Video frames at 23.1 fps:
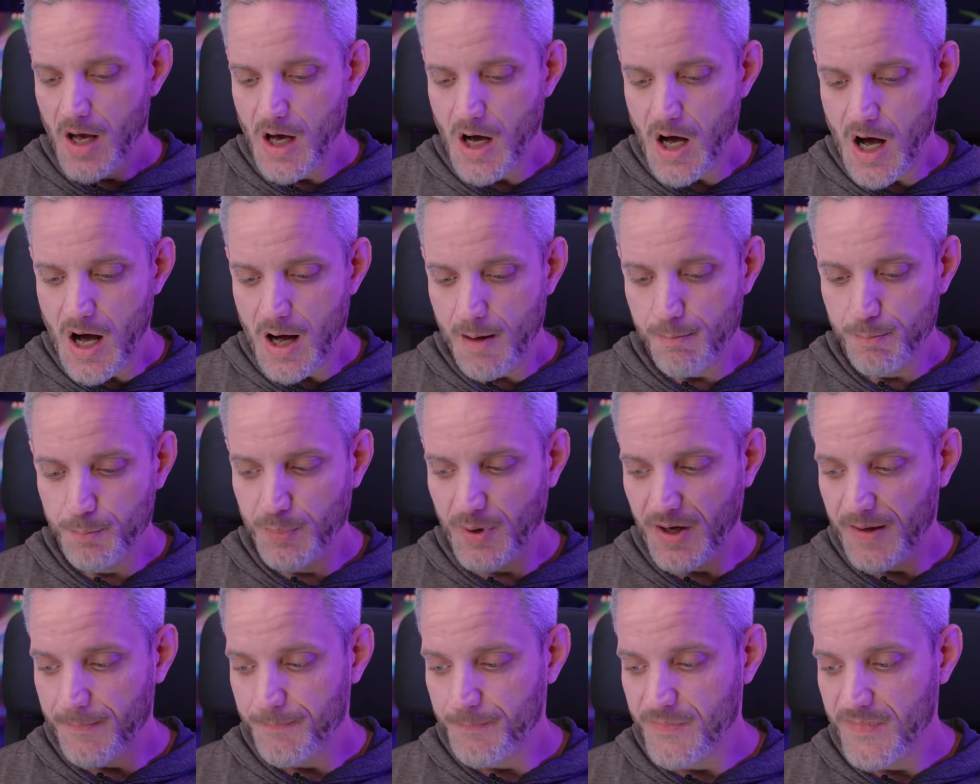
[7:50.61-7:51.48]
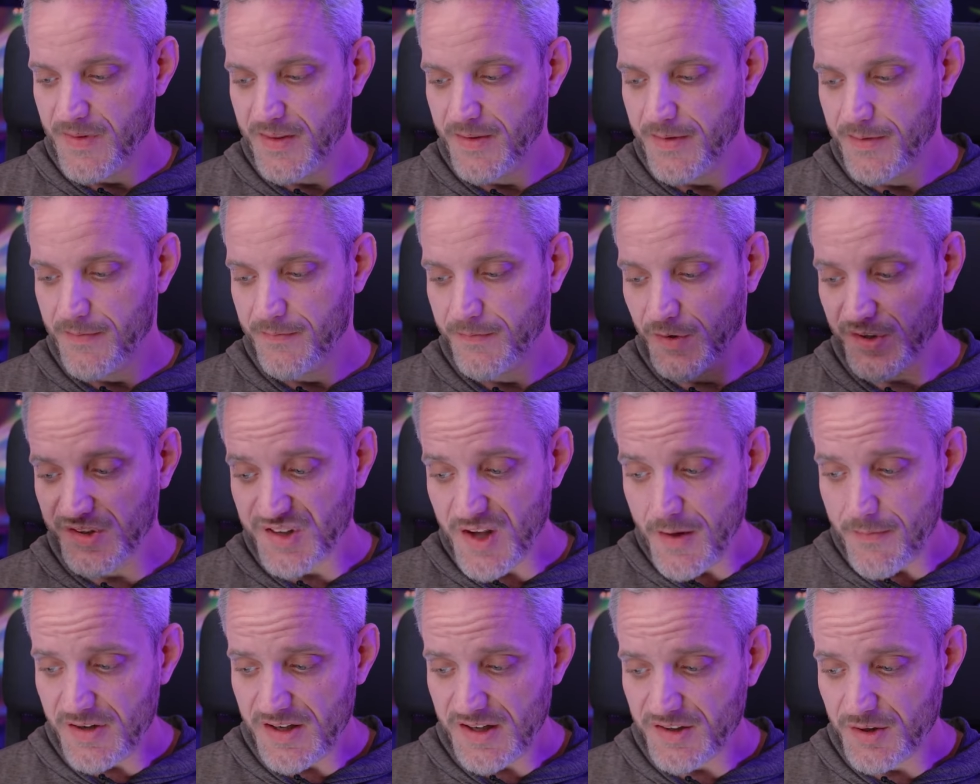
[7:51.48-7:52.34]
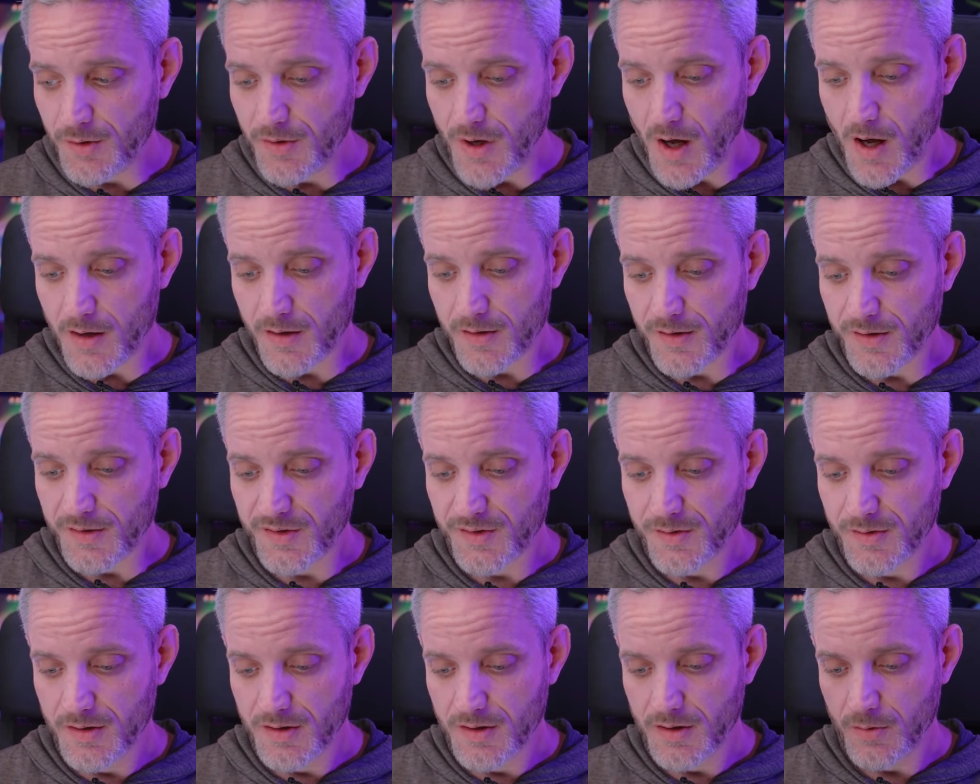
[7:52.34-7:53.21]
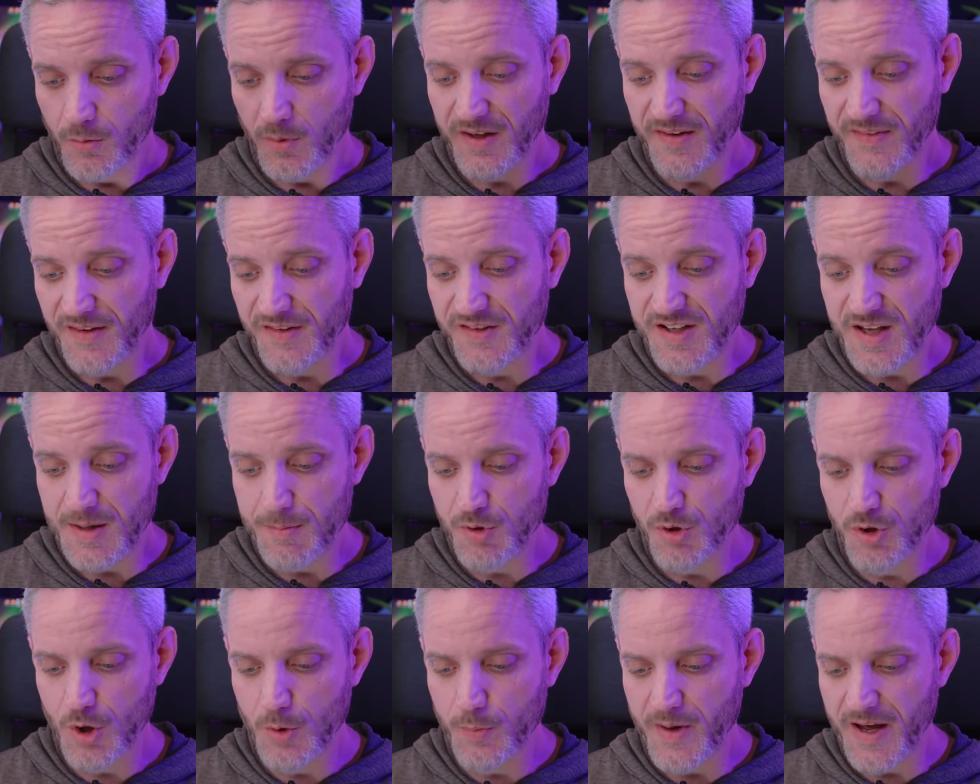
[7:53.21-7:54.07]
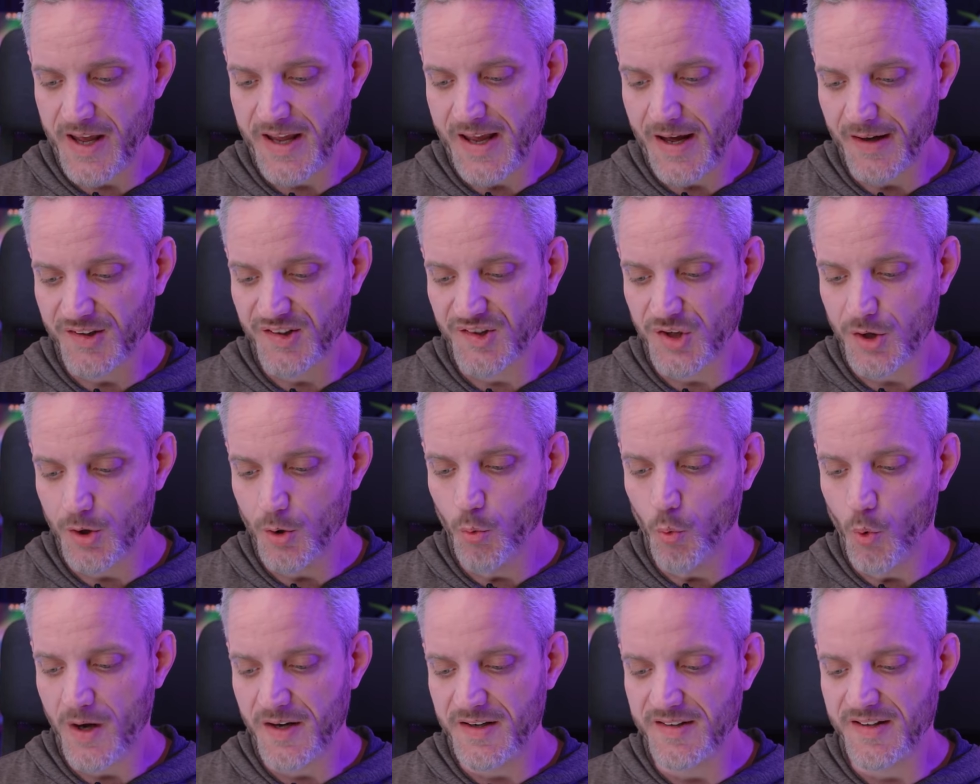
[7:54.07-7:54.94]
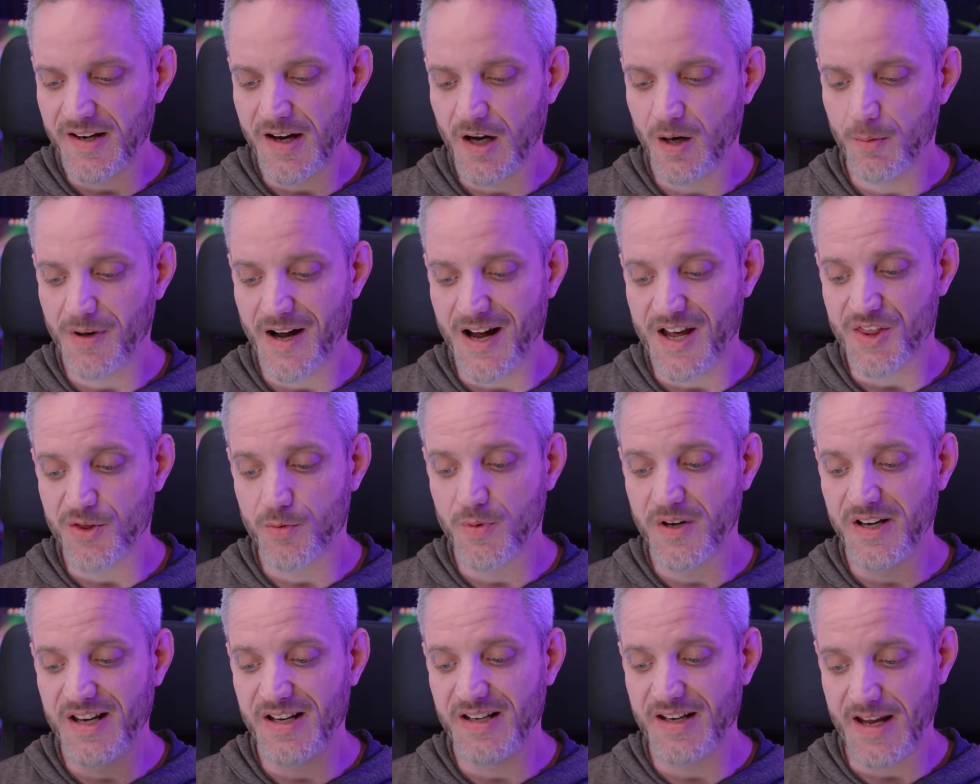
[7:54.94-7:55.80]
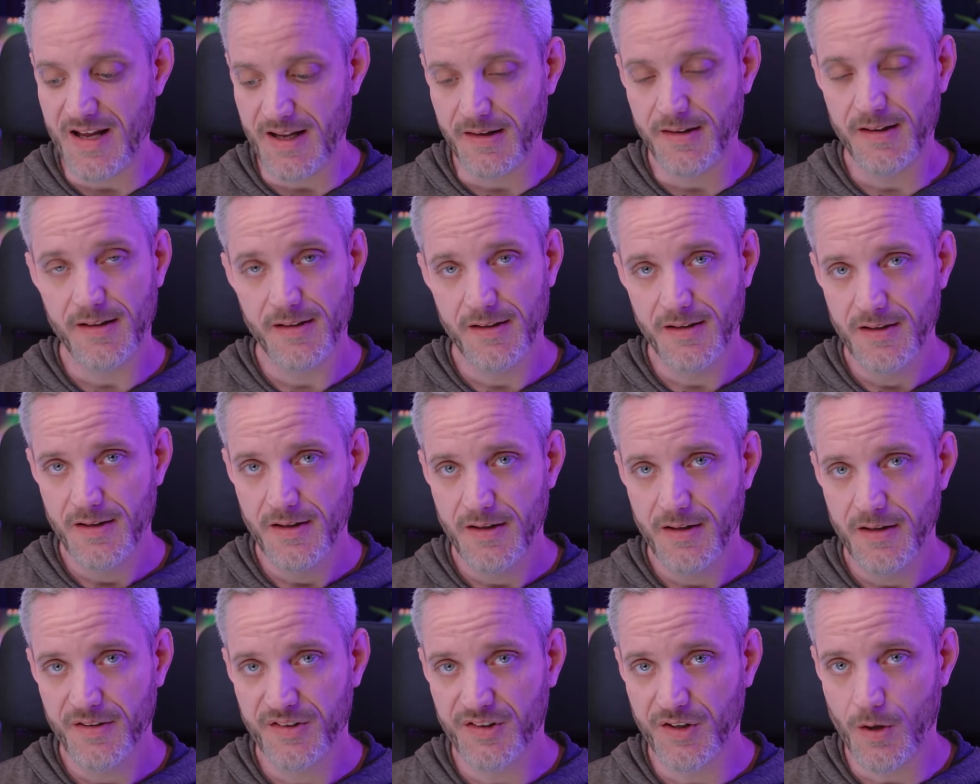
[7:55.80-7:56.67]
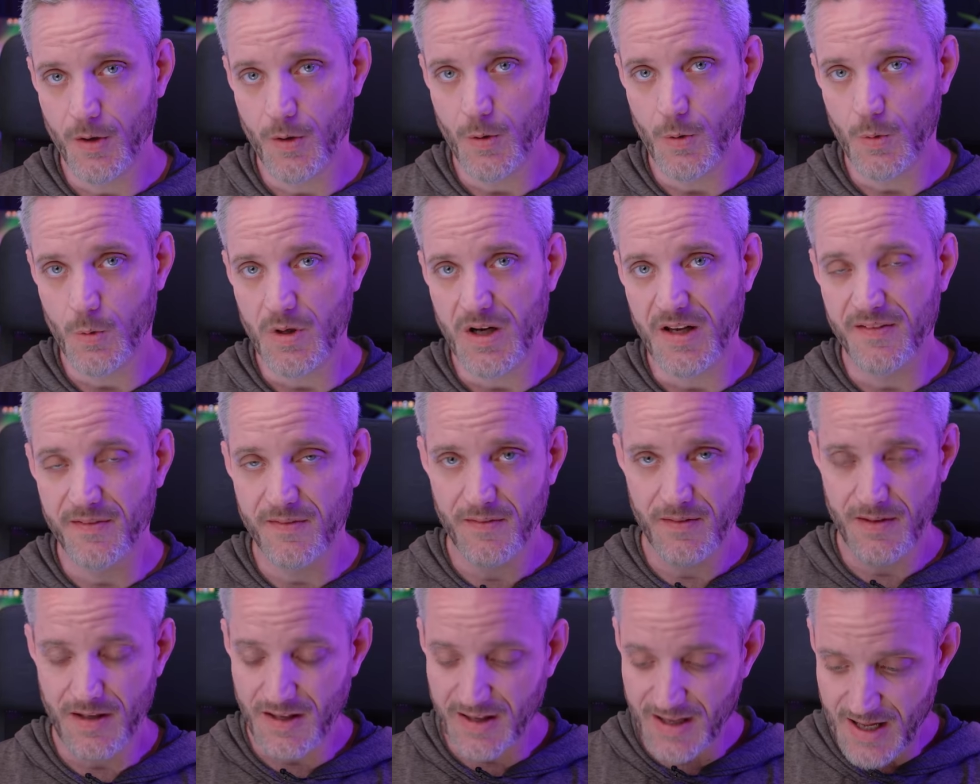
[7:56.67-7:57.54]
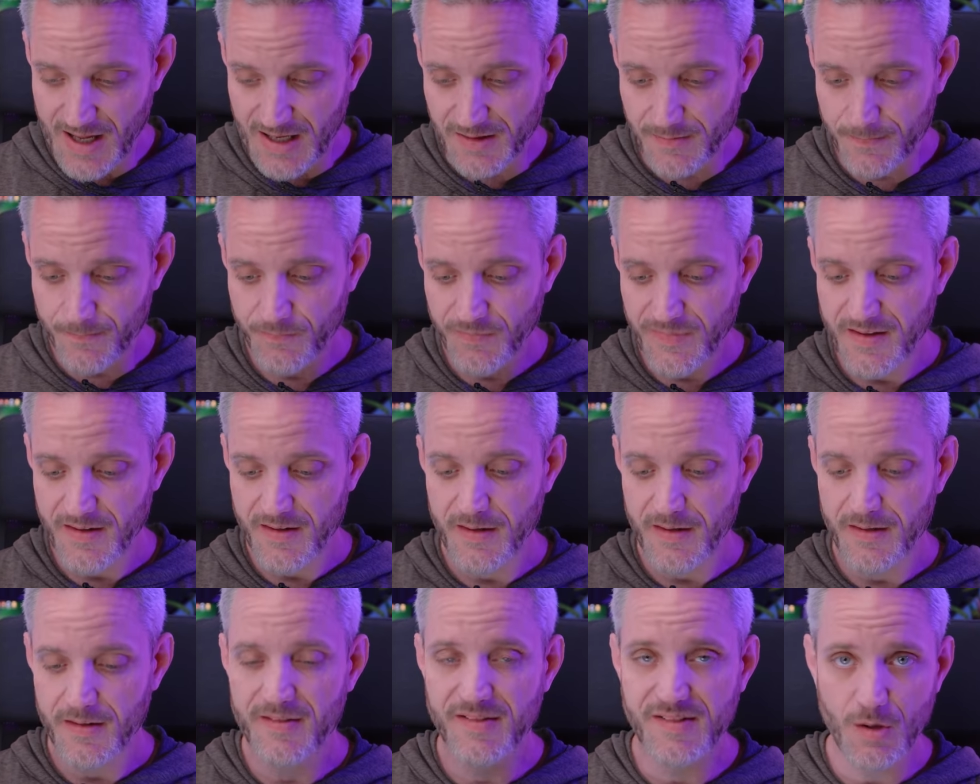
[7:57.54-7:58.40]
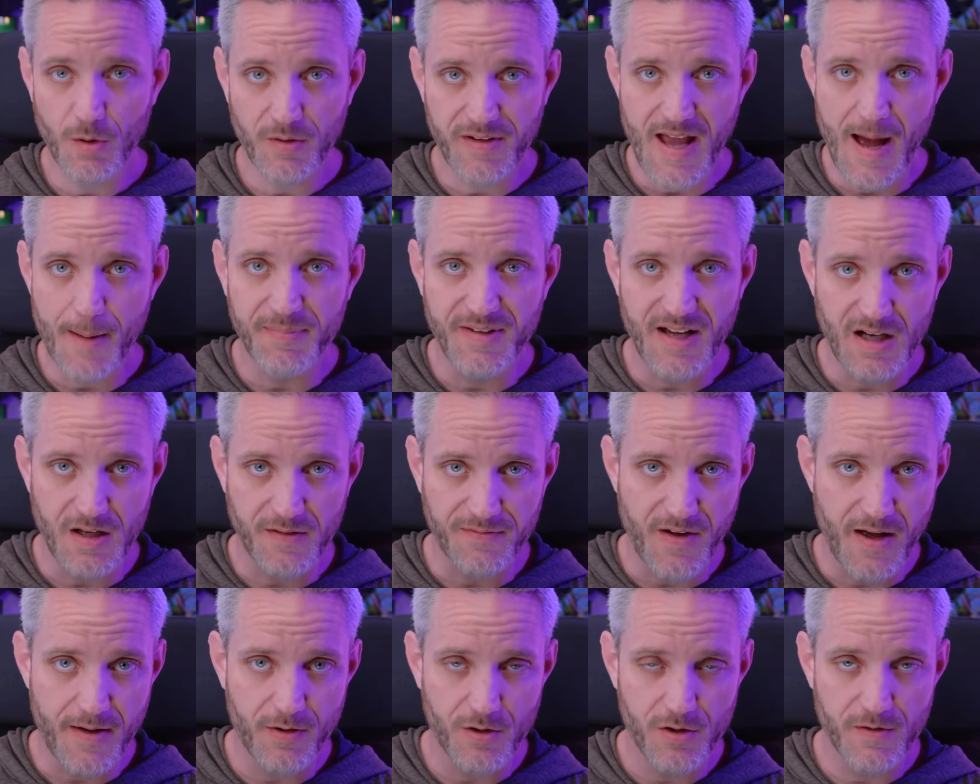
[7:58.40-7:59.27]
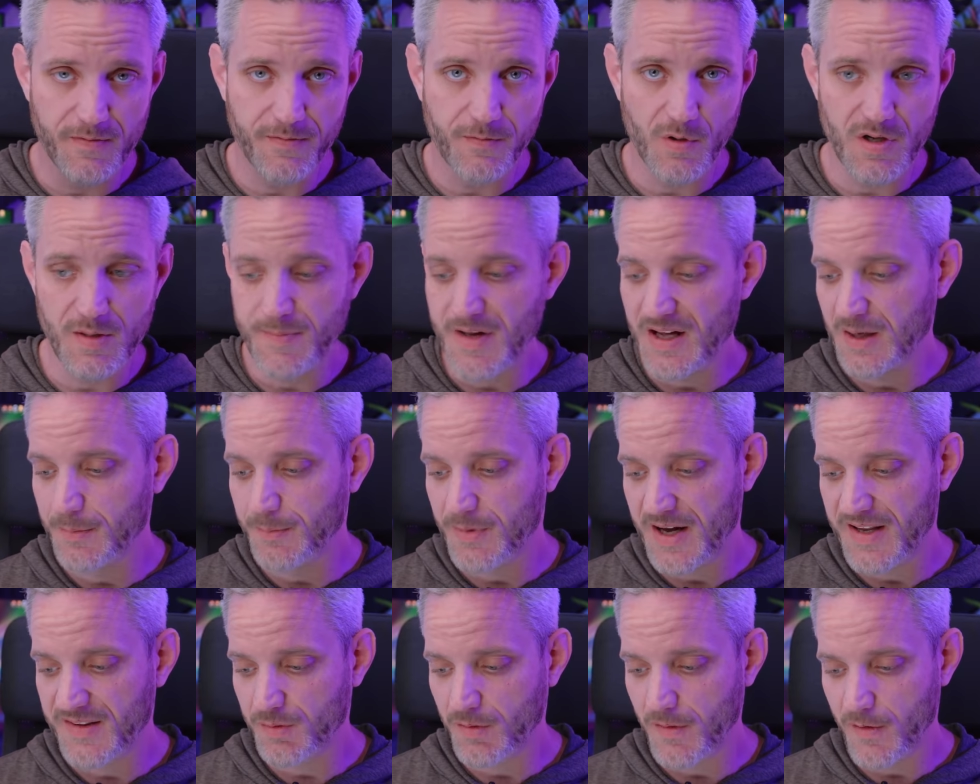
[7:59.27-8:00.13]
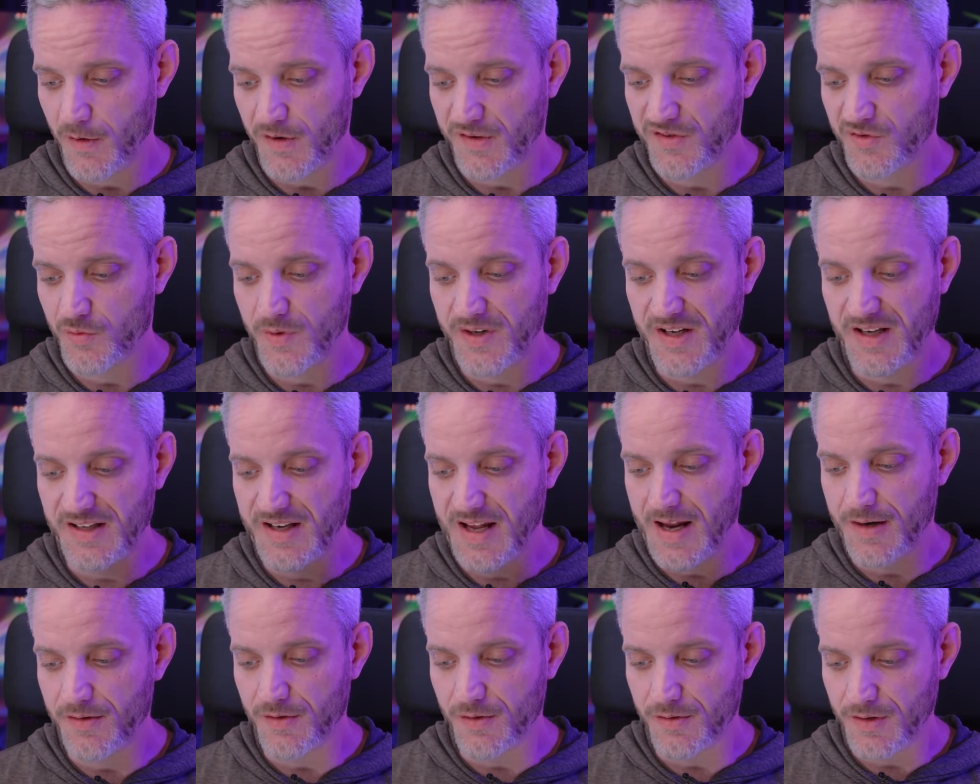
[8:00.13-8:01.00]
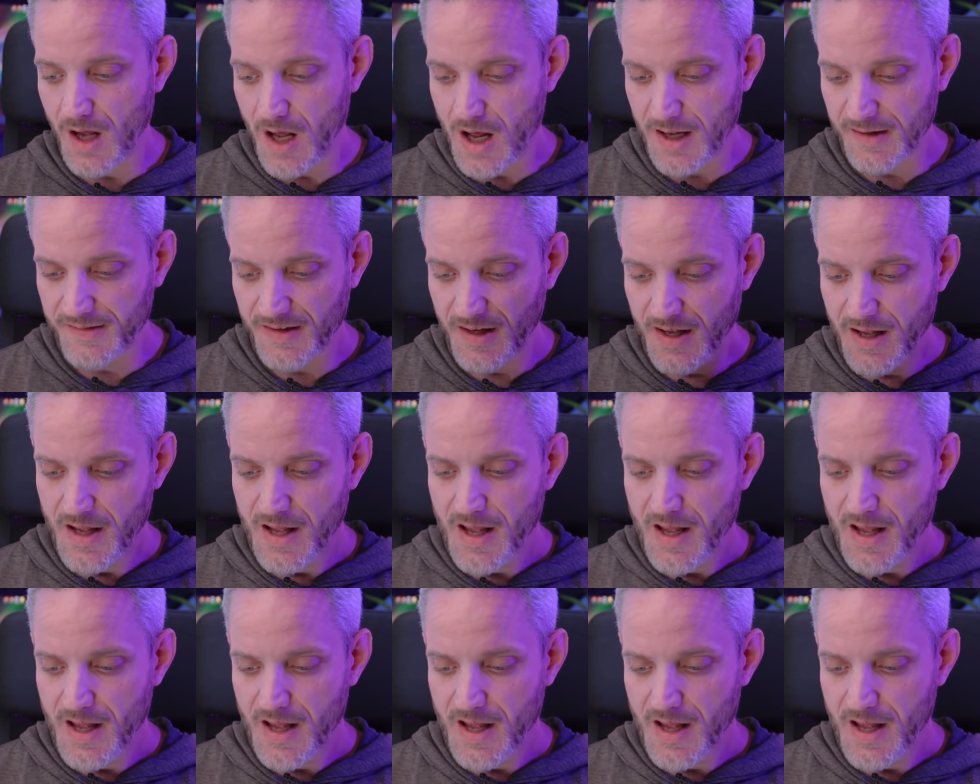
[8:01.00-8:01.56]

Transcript: Um, but for $72, we get the Team Group AX2 one terabyte 3D NAND. So it's, again, Still capped out at 540 megabytes, whether it's 3D NAND or not.